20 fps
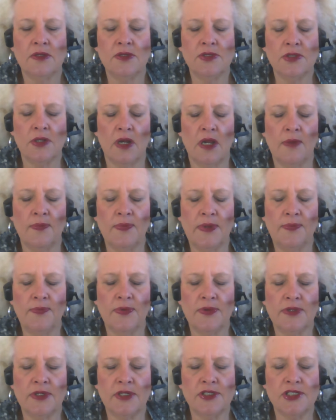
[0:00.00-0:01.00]
Draw
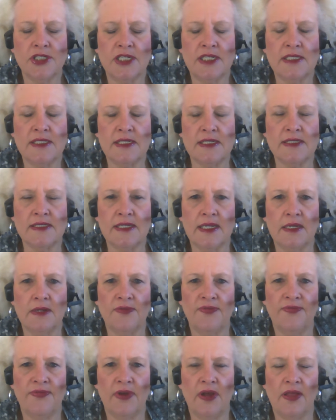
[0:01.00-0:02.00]
people to Jesus,
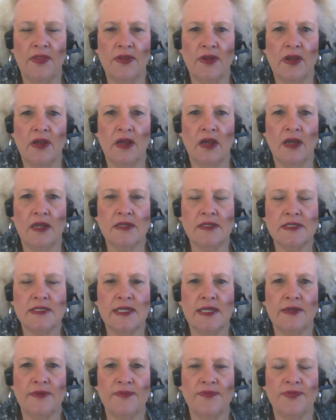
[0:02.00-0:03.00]
and Father God,
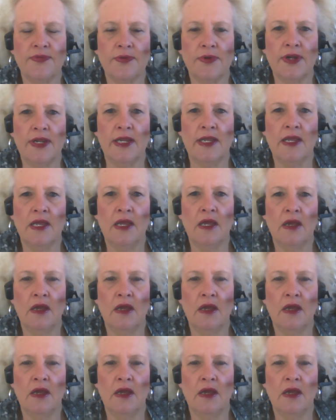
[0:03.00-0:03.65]
set them free.